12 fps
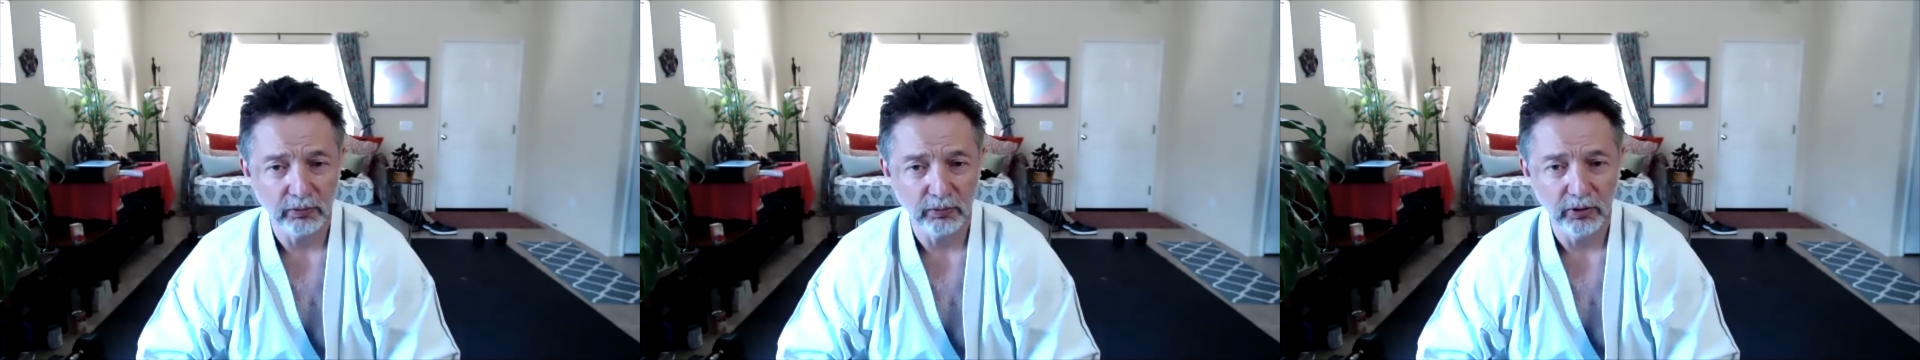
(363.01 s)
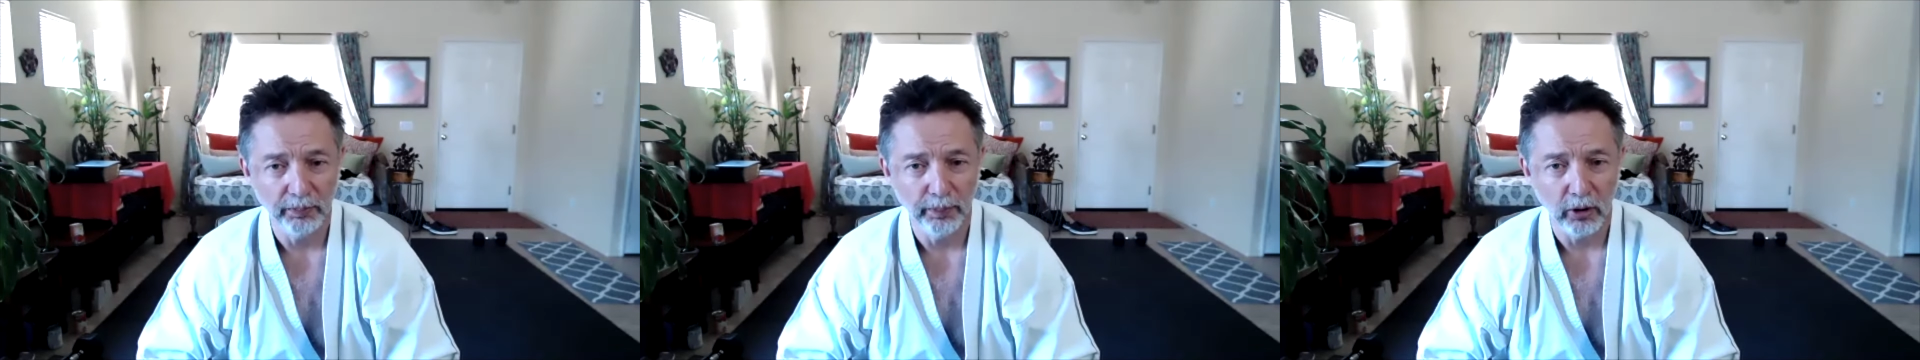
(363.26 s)

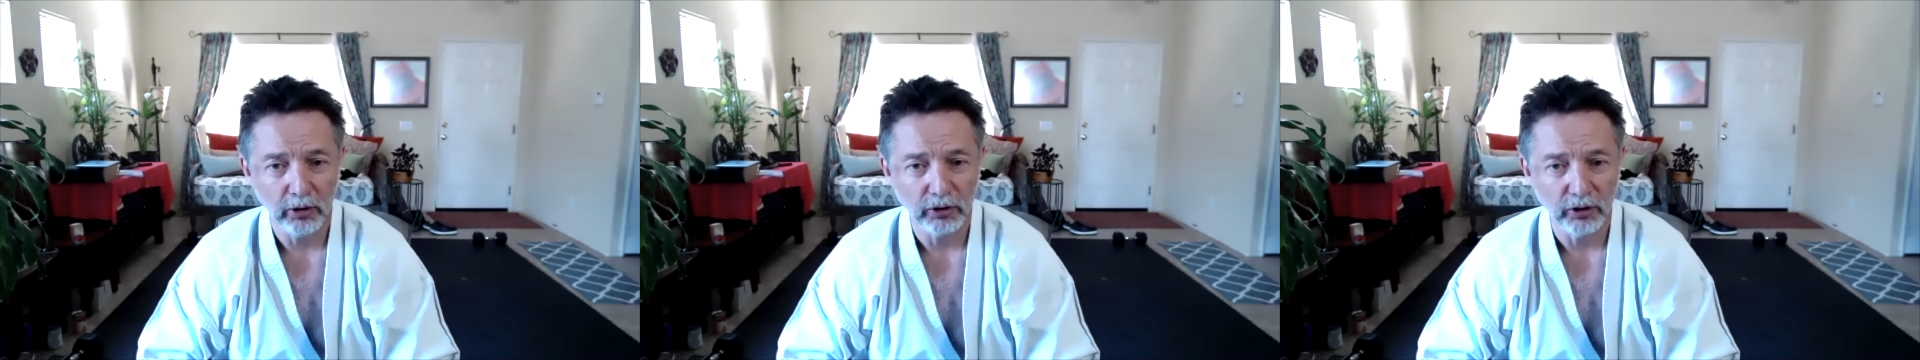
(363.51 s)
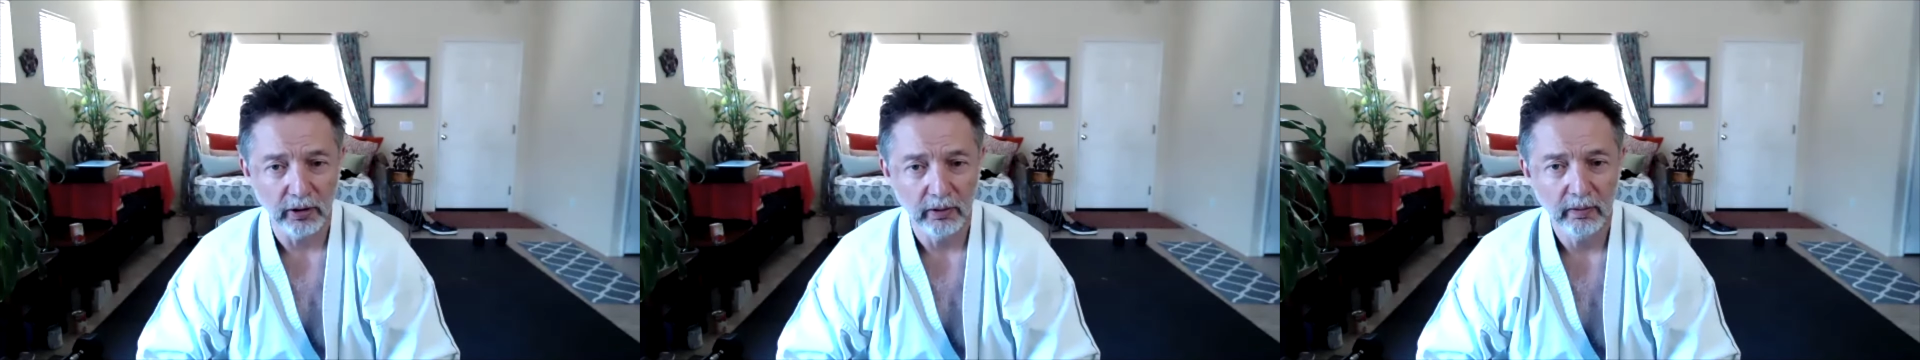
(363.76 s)
with a
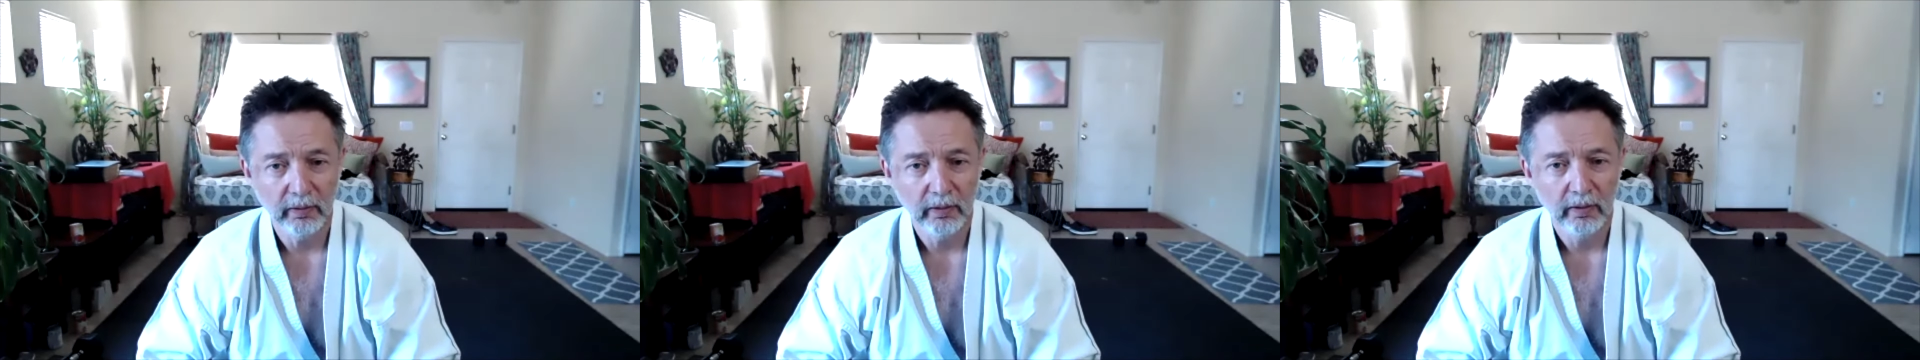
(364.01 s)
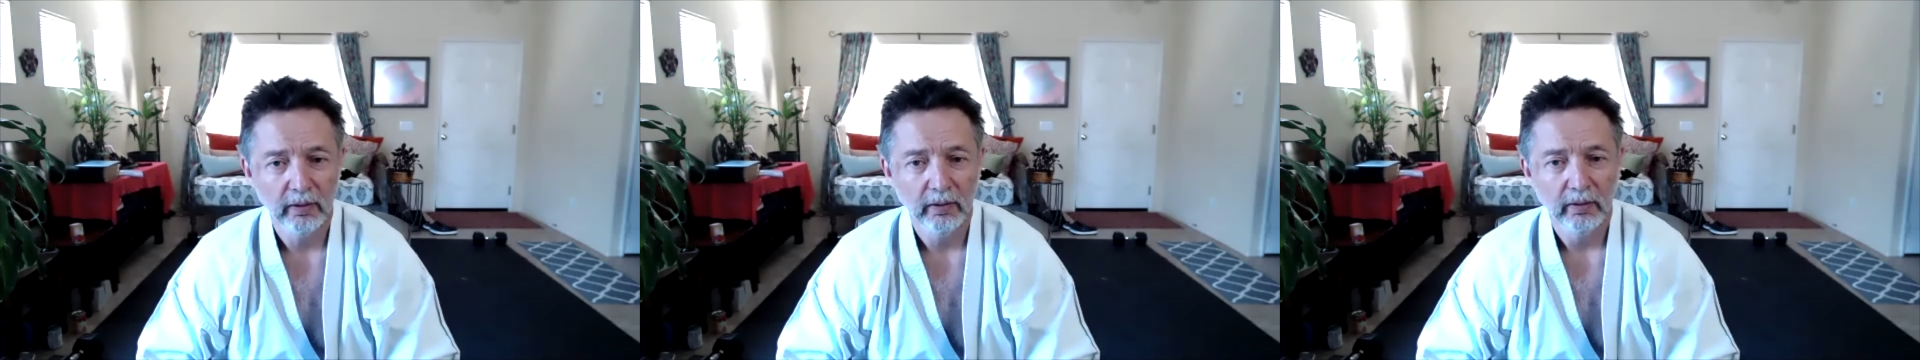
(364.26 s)
boxer?
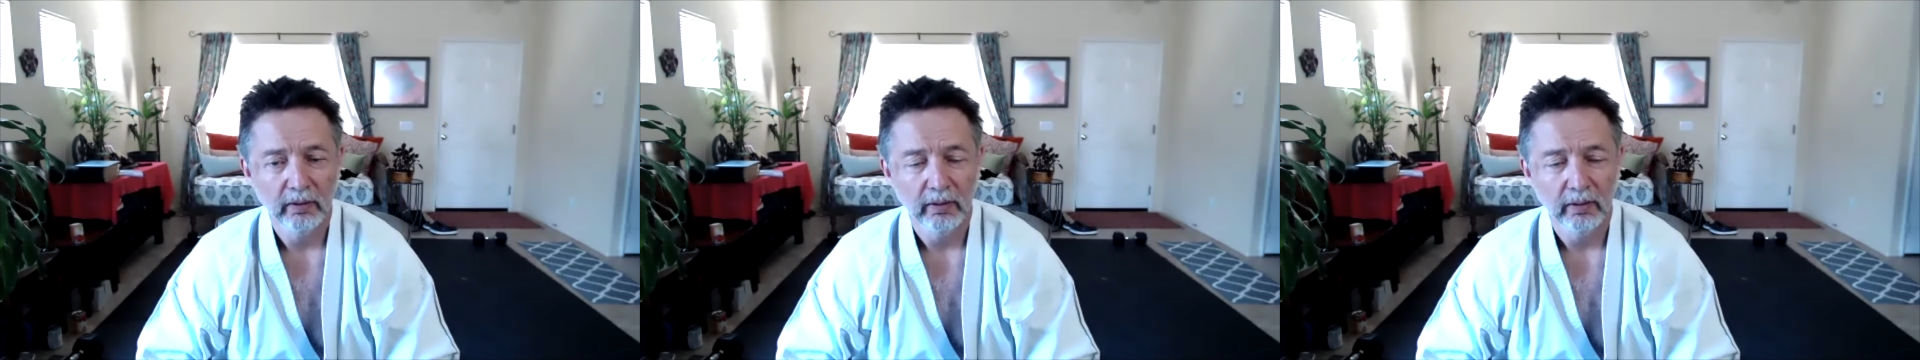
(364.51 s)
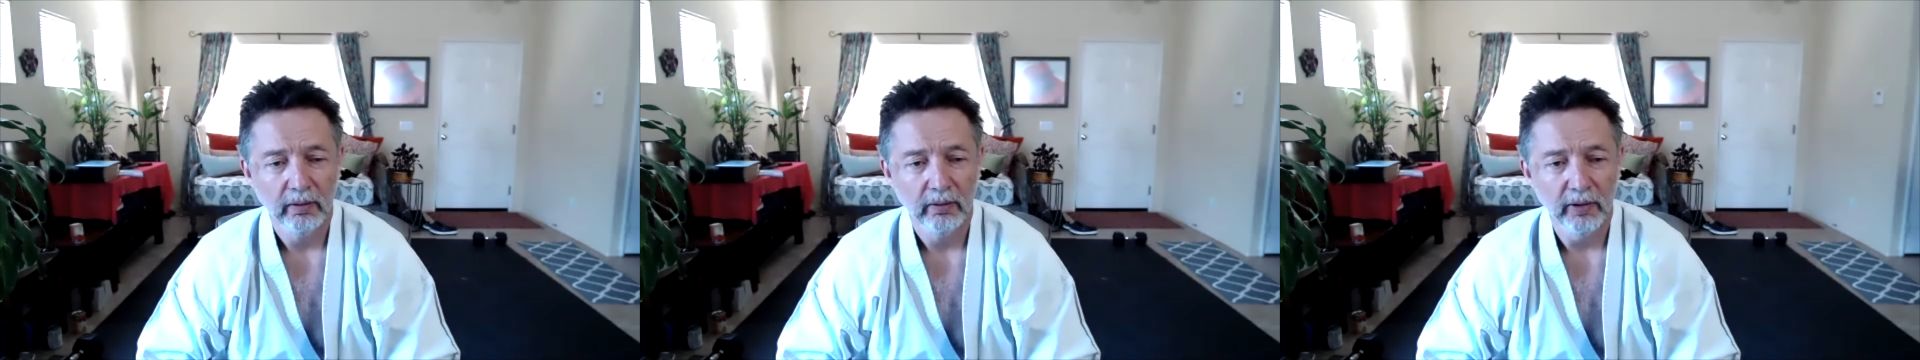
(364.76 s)

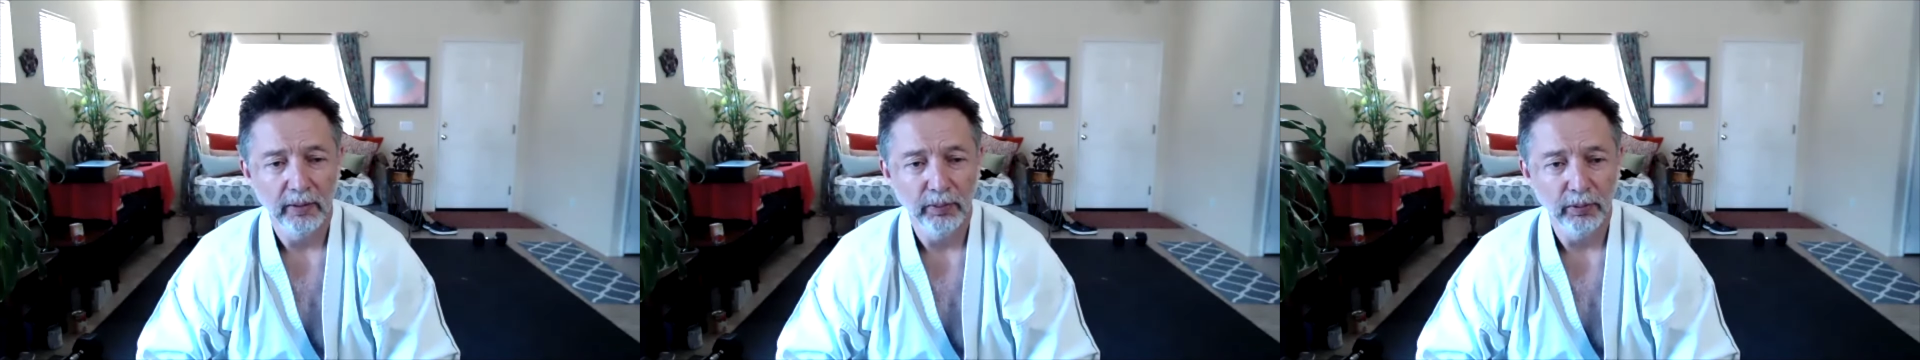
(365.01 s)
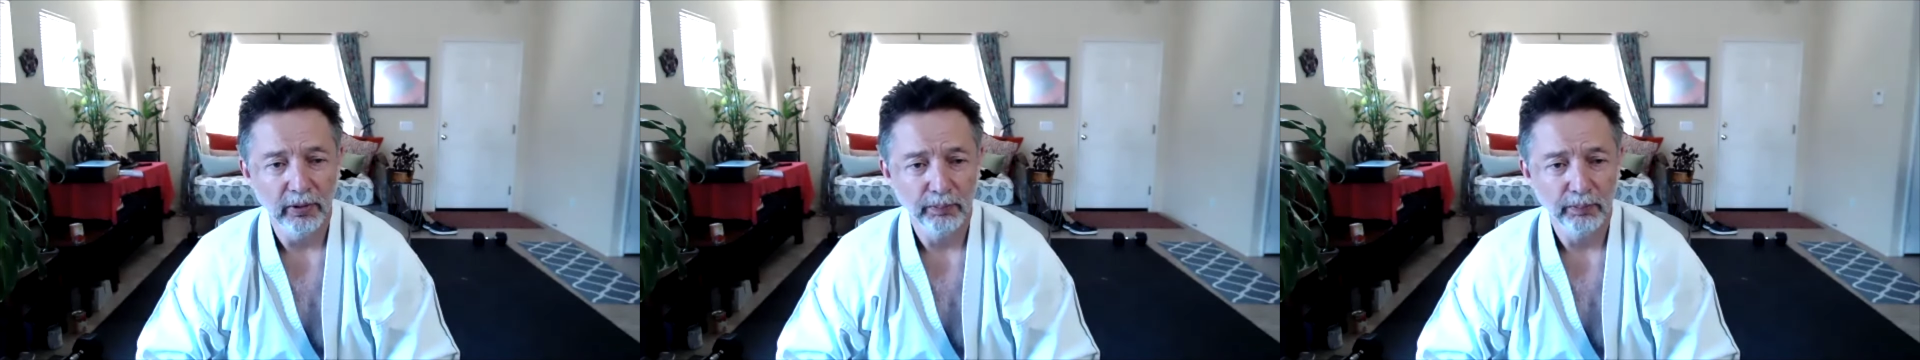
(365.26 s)
They're probably